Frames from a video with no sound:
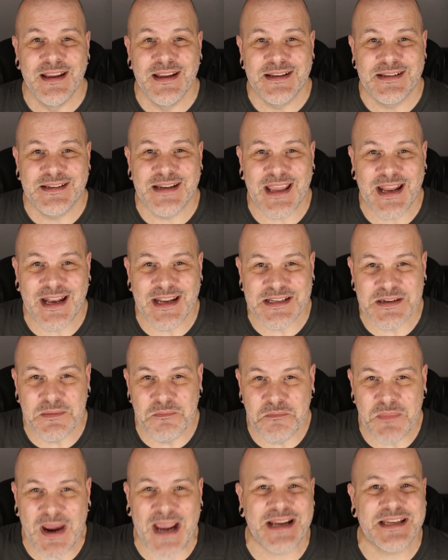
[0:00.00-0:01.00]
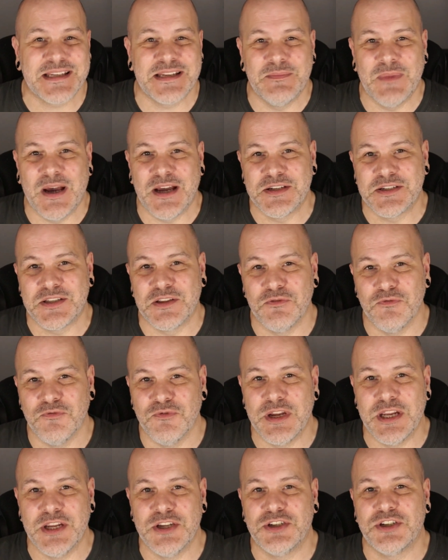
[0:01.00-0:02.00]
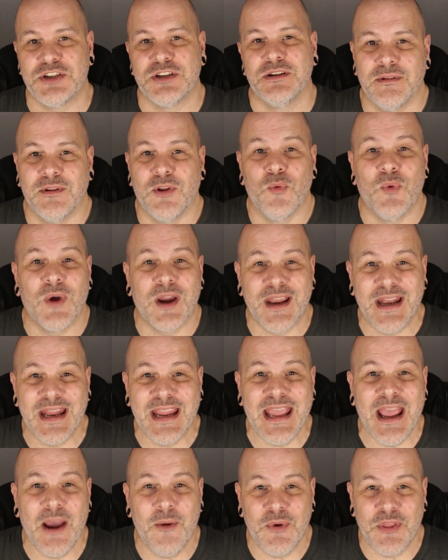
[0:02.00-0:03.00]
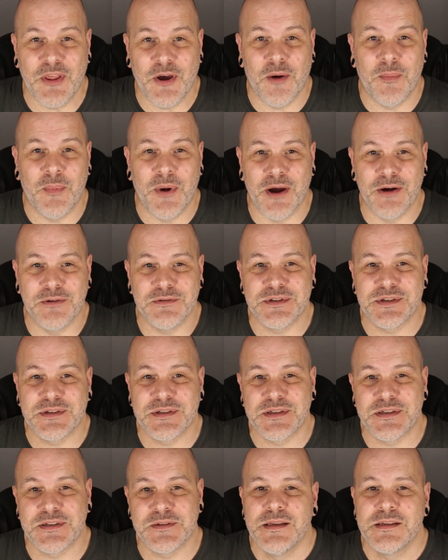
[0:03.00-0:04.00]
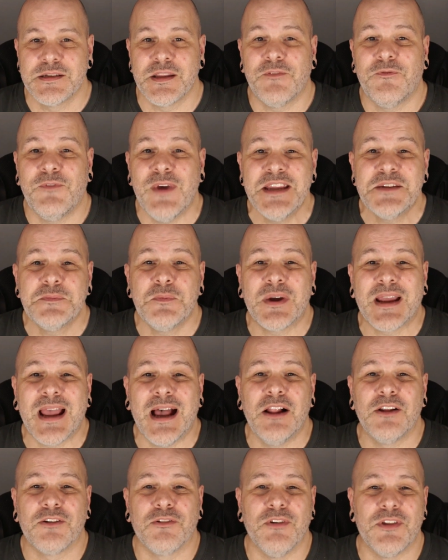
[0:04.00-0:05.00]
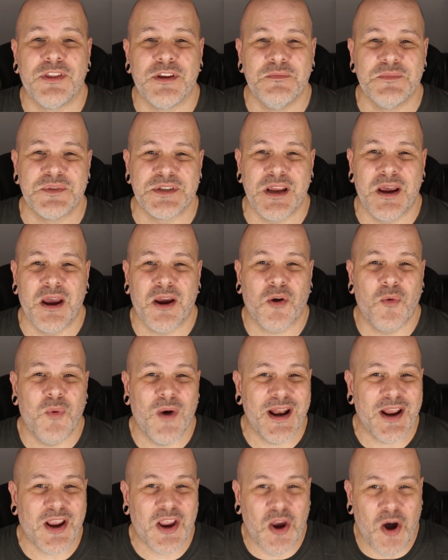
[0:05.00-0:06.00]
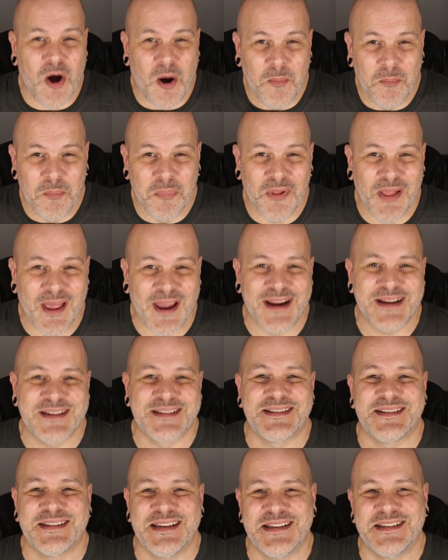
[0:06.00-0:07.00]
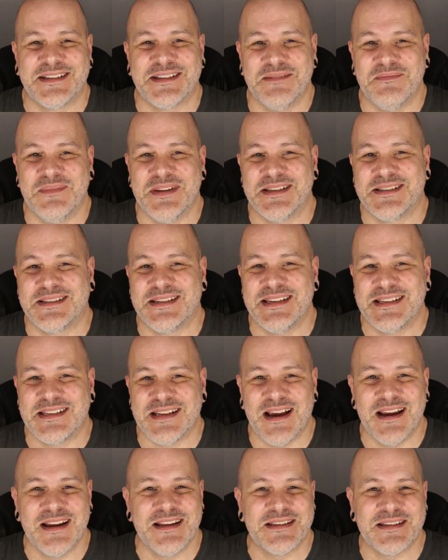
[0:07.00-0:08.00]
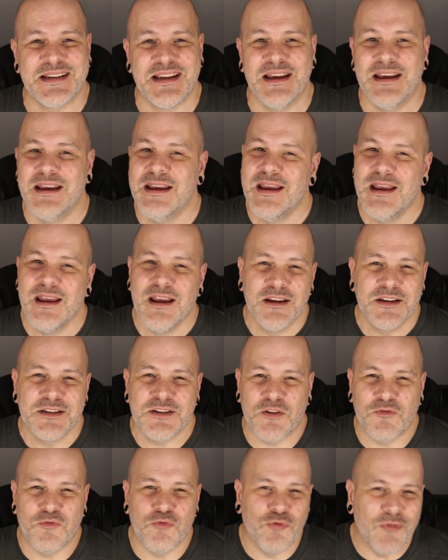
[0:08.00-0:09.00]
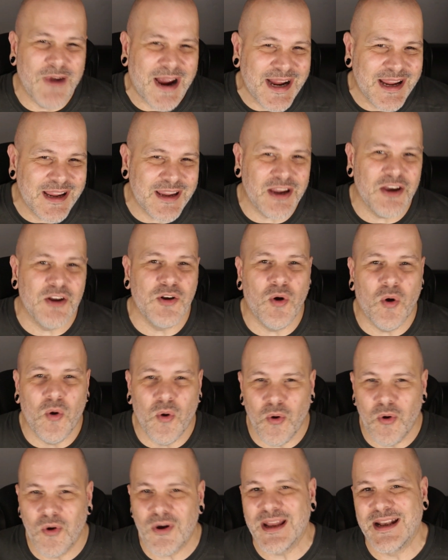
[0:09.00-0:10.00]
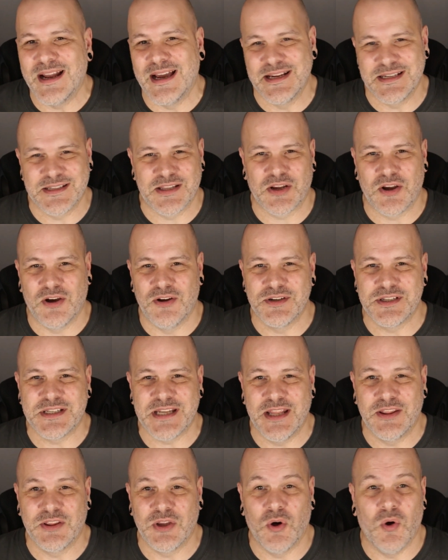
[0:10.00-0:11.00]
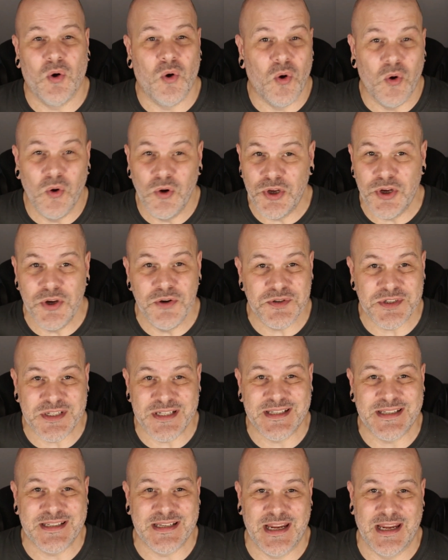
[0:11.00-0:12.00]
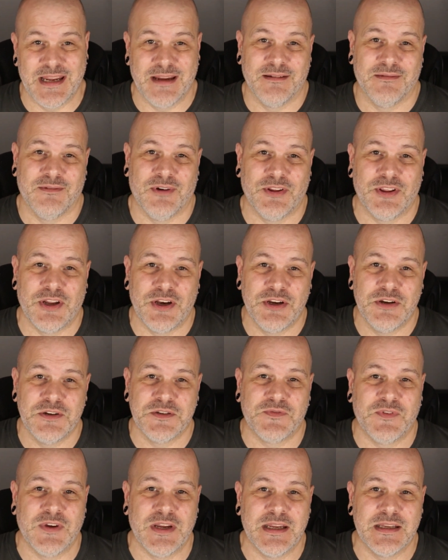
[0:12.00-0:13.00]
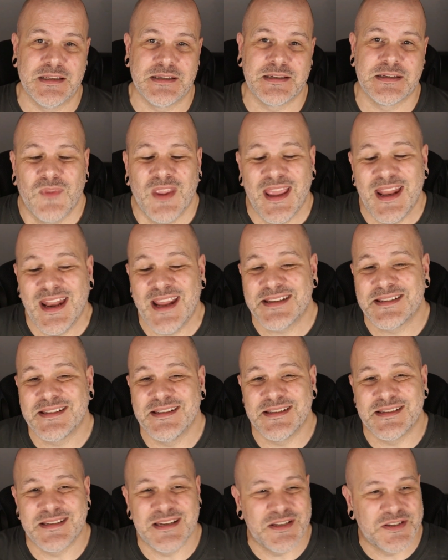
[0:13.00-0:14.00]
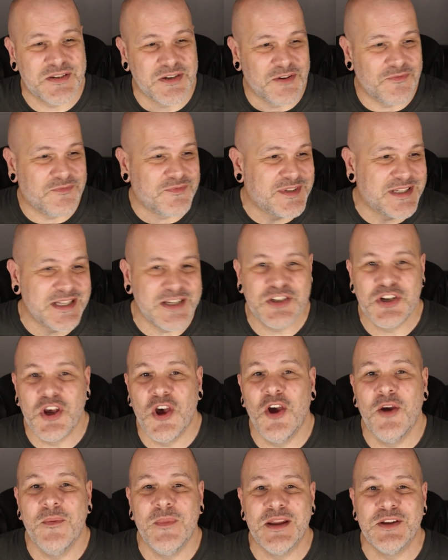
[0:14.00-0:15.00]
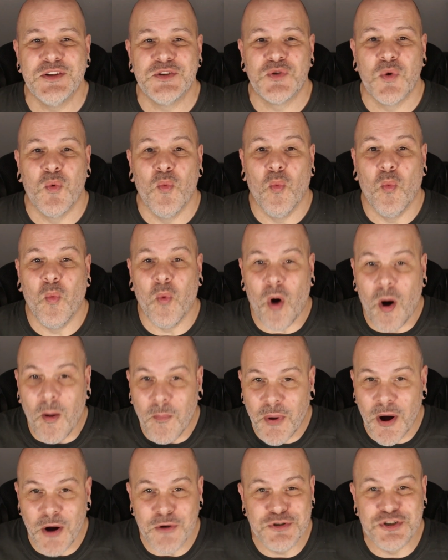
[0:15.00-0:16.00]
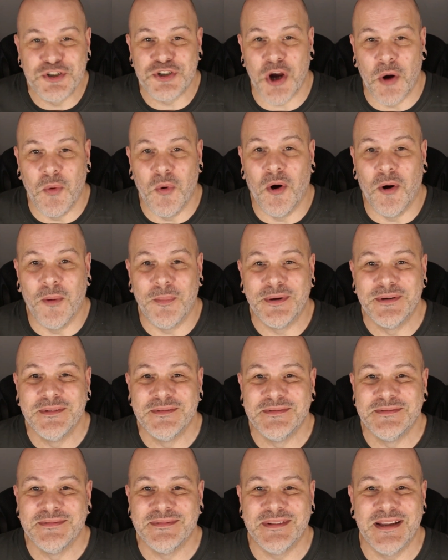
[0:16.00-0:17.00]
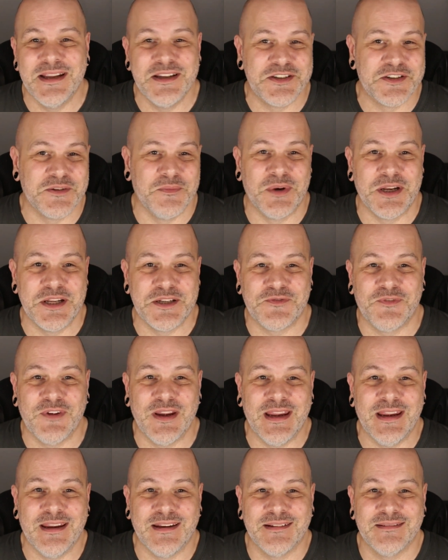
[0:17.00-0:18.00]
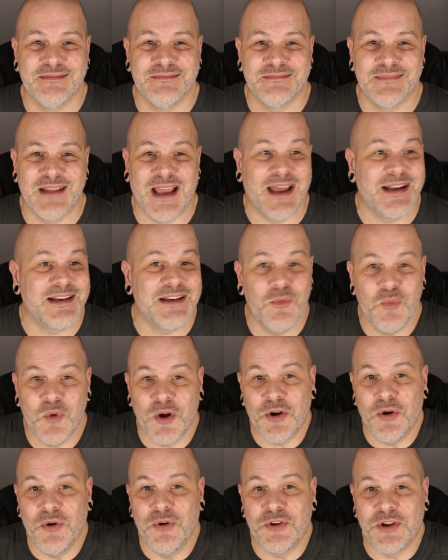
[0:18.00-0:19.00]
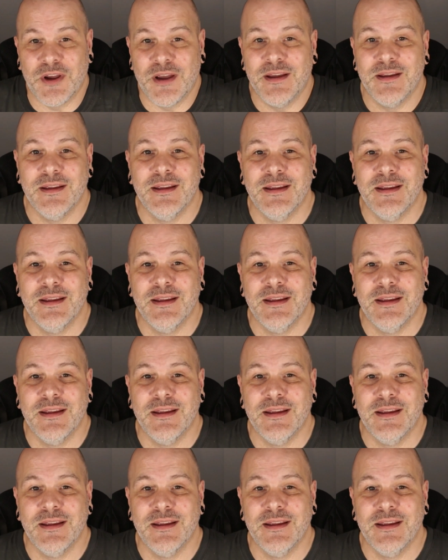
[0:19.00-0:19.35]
to get it to maximize the reach that we're going to get with our posts. So the Facebook algorithm's quite a complex system. It's designed to sort of rank and organize the content that all users see on their news feeds. In essence, it sort of determines what posts show up in somebody's feed and in what order.